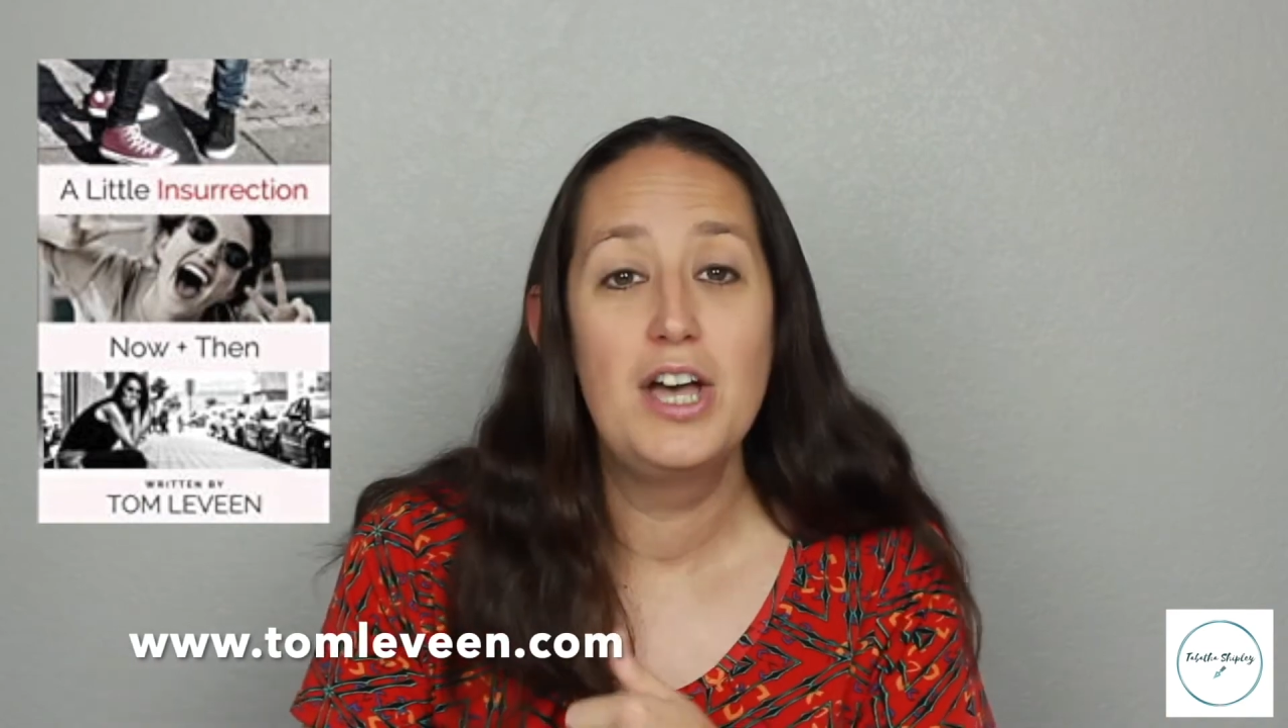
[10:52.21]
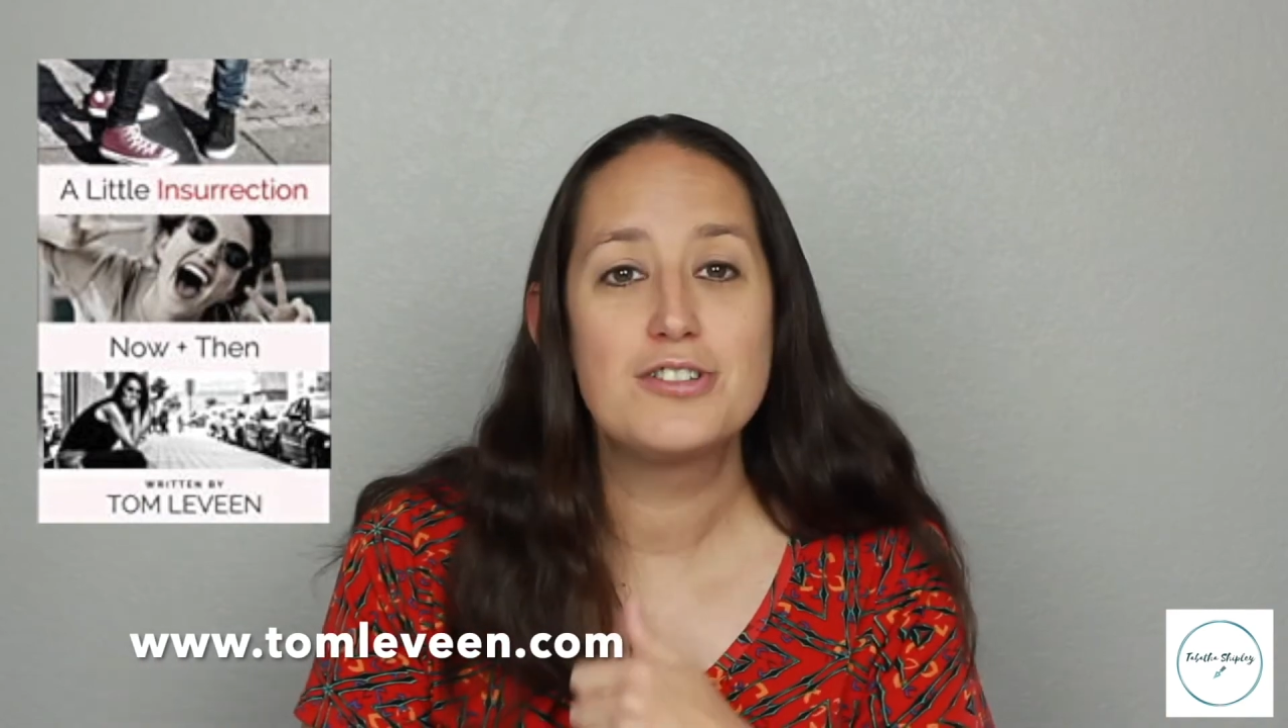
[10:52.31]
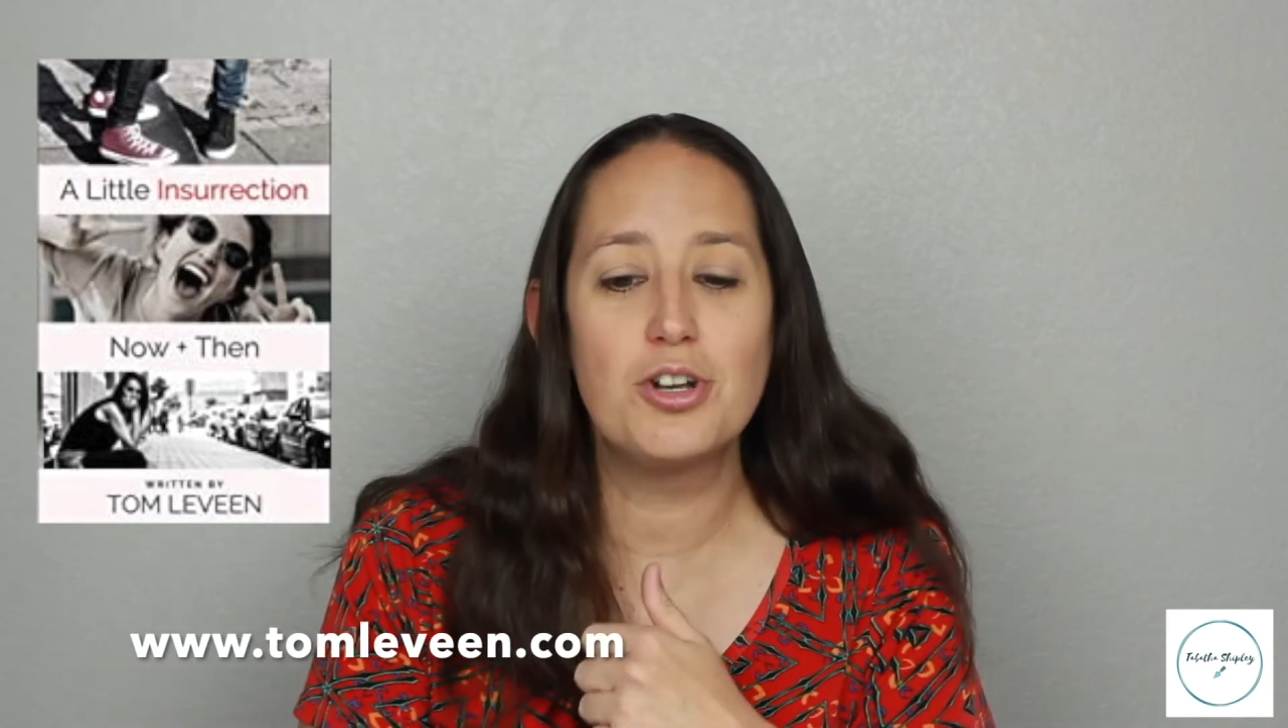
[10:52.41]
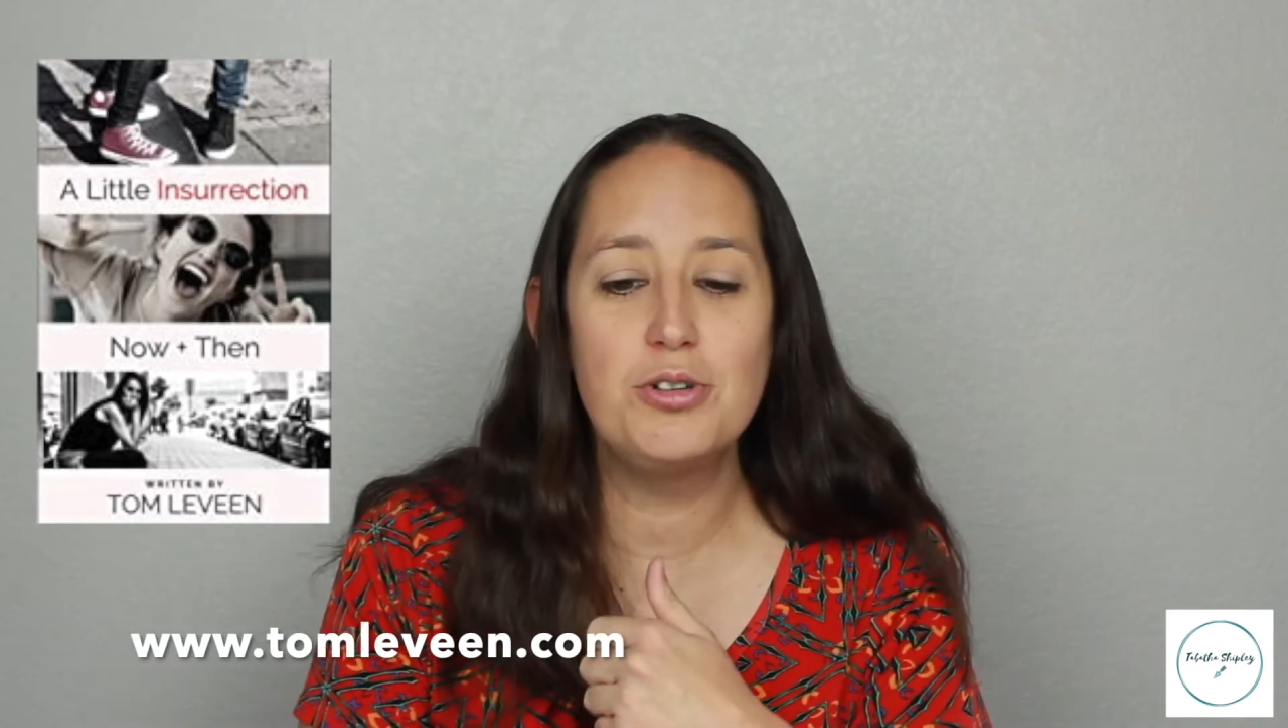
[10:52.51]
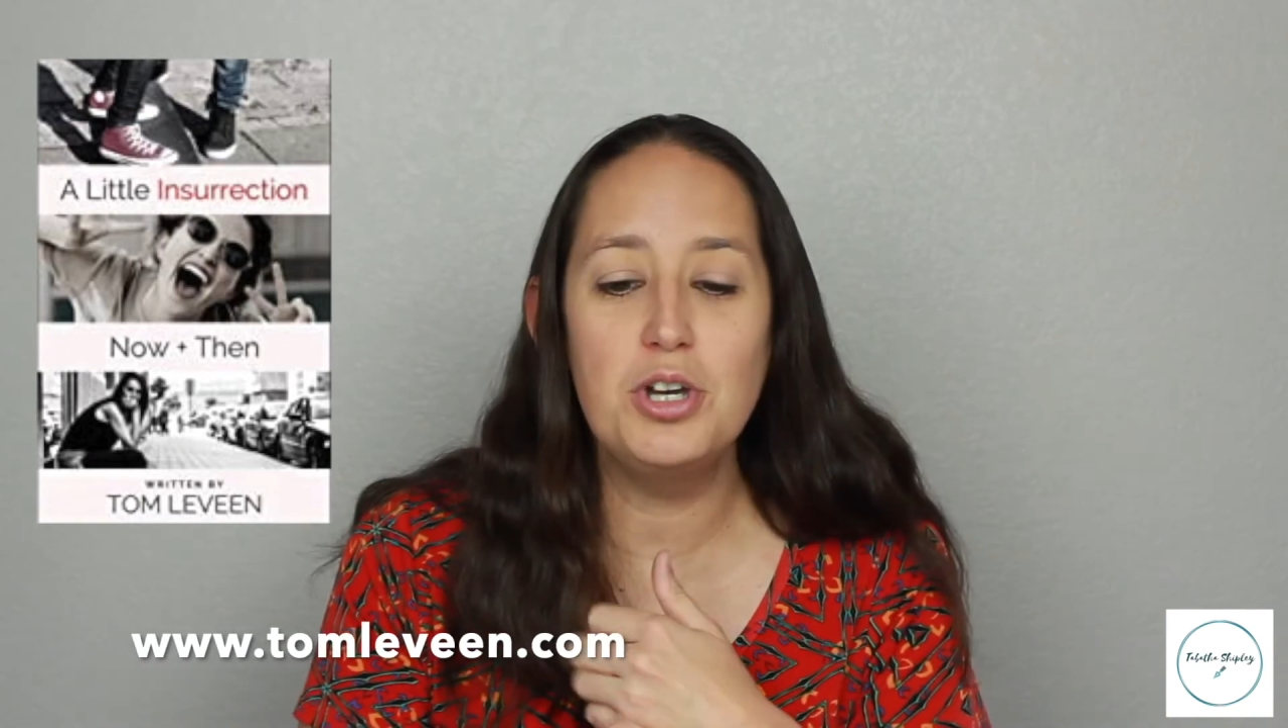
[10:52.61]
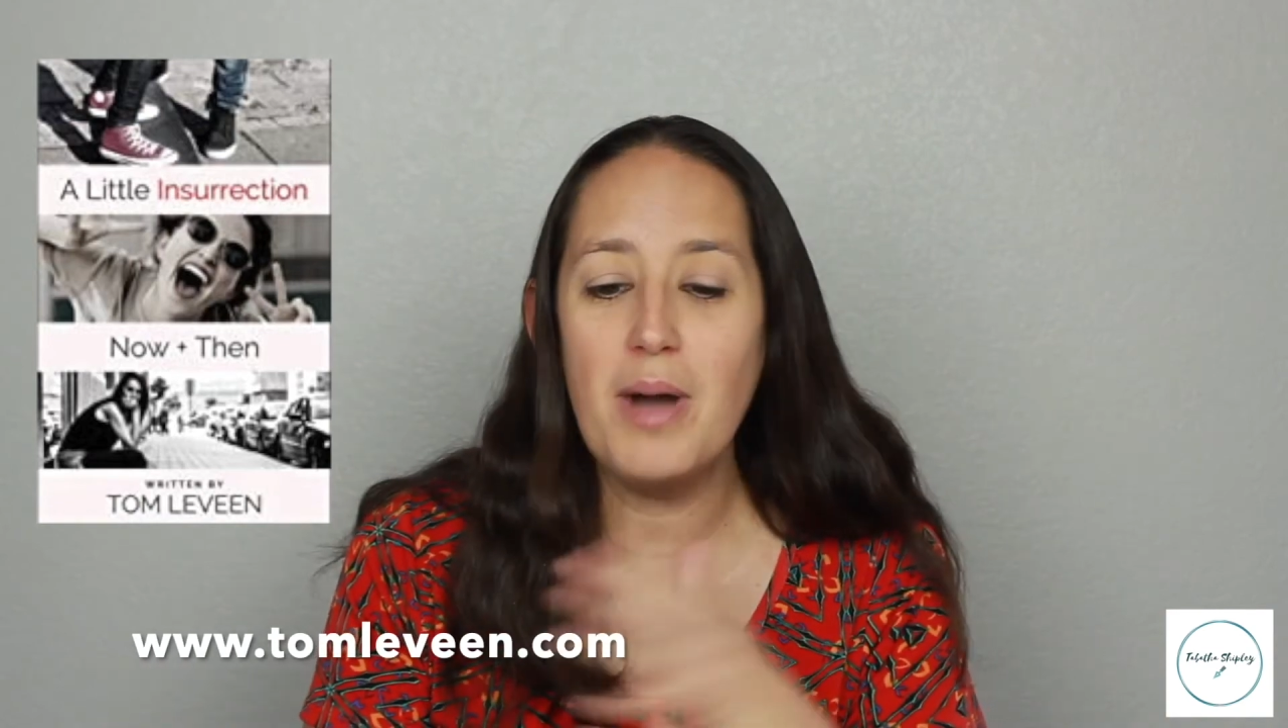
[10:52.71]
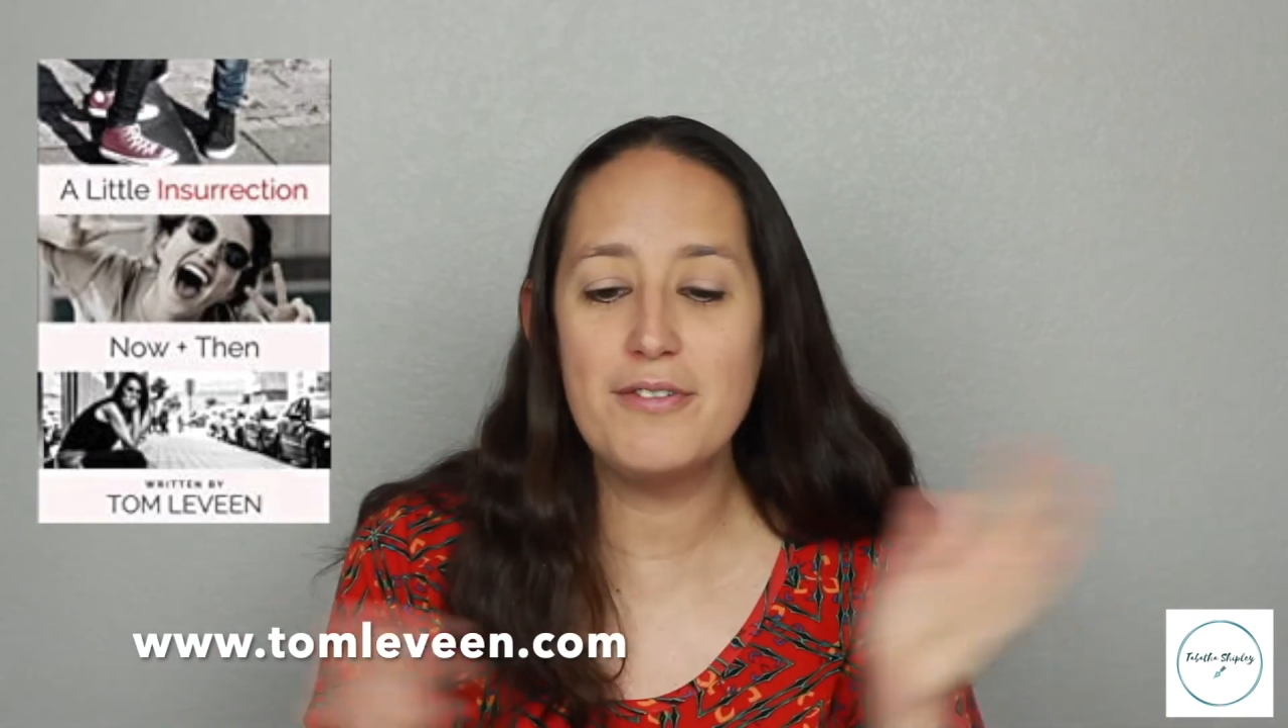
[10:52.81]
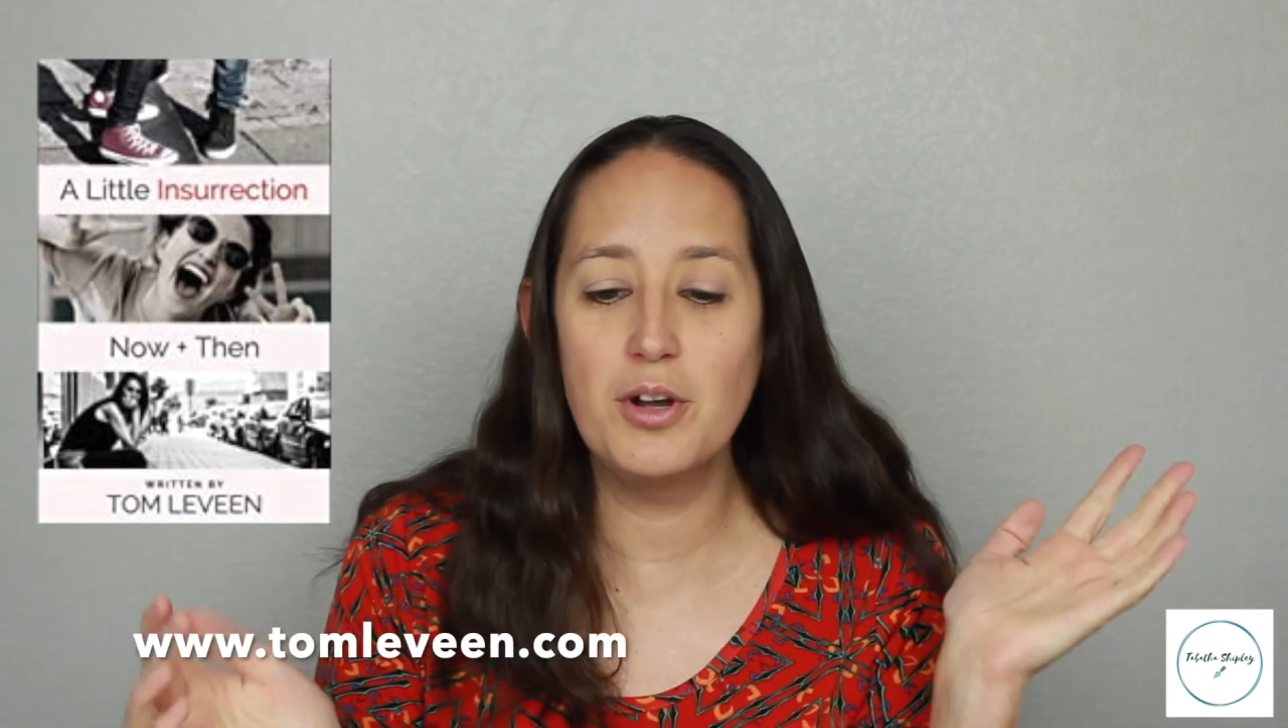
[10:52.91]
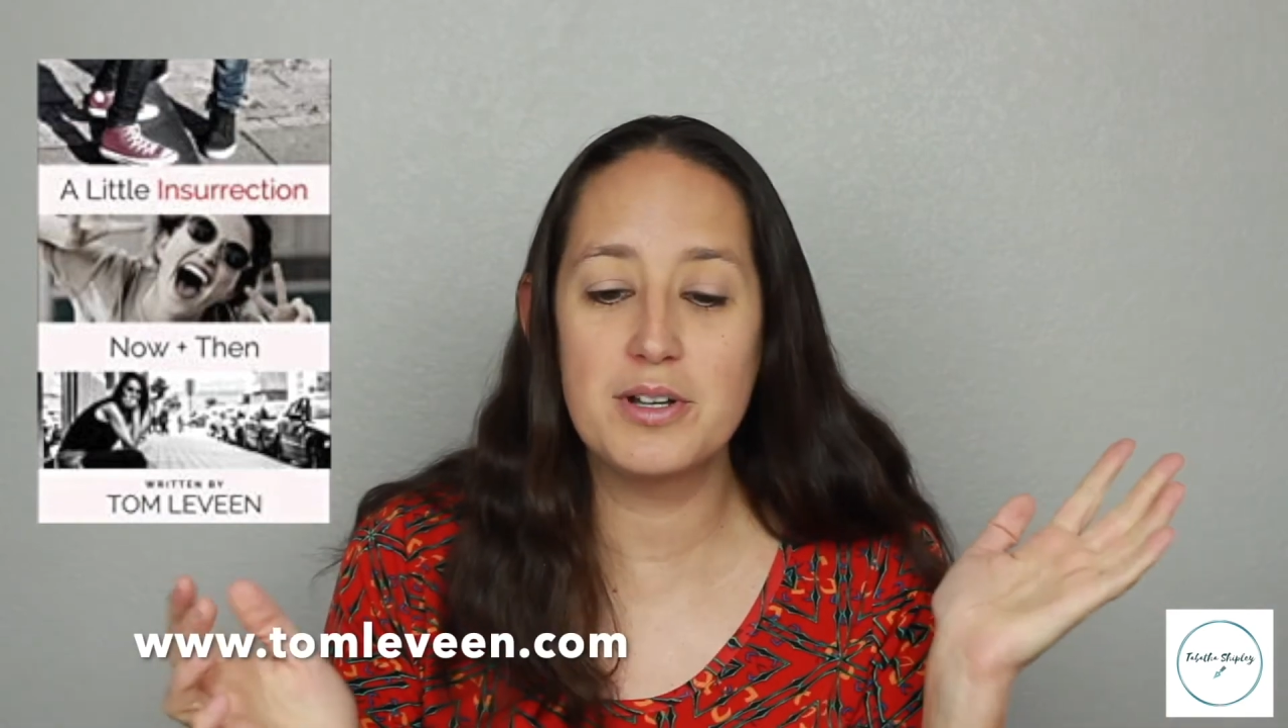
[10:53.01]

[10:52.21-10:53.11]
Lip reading: So you have